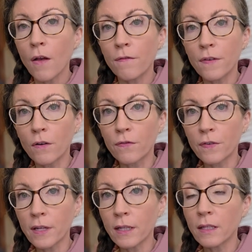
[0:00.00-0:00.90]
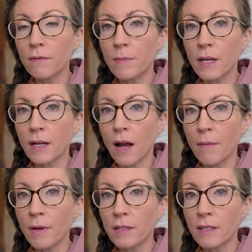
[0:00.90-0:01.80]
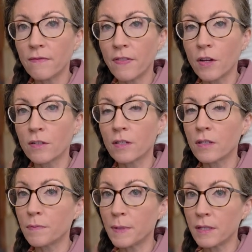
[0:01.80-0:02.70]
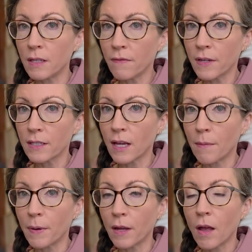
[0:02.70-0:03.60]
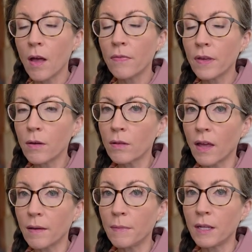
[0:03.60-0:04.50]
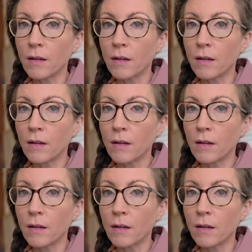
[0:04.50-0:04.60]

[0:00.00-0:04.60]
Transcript: Feel free to leave me a comment if there's a specific topic that you'd like me to